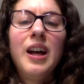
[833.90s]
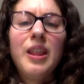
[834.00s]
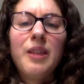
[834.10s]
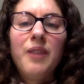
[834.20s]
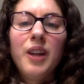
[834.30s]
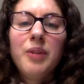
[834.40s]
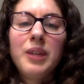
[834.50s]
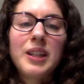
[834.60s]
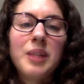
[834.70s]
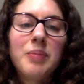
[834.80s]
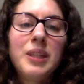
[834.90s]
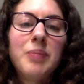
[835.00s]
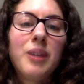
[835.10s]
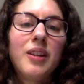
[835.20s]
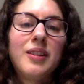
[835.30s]
The following company
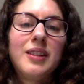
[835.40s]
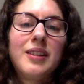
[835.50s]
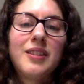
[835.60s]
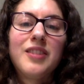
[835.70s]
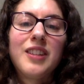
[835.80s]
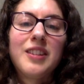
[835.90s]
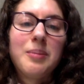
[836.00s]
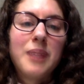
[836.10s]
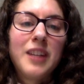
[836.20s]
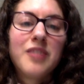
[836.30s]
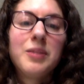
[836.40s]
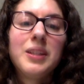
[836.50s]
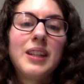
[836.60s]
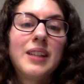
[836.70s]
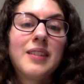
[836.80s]
policies suggest that management
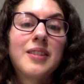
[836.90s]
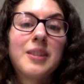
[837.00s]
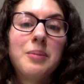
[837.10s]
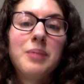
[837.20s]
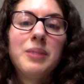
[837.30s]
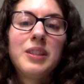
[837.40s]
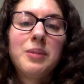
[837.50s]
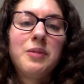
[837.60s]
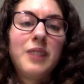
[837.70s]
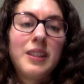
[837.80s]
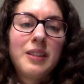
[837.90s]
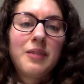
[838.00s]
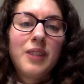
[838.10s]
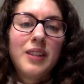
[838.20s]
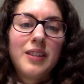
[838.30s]
takes its commitment to preventing
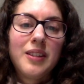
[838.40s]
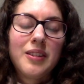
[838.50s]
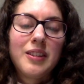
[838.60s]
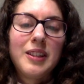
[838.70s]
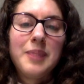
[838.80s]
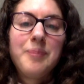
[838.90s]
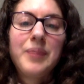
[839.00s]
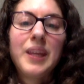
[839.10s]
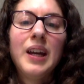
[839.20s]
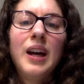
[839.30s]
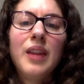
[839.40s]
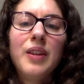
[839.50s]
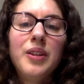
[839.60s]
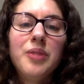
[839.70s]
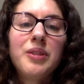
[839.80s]
fraud seriously.
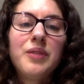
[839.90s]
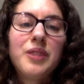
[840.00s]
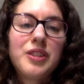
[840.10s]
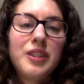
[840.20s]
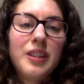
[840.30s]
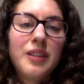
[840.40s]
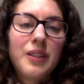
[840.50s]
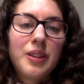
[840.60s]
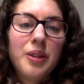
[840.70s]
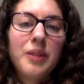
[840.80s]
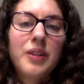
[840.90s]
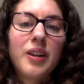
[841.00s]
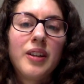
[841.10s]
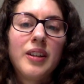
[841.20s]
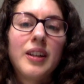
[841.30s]
The newest version of the Code of
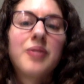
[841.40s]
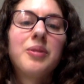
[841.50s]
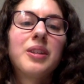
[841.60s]
Conduct will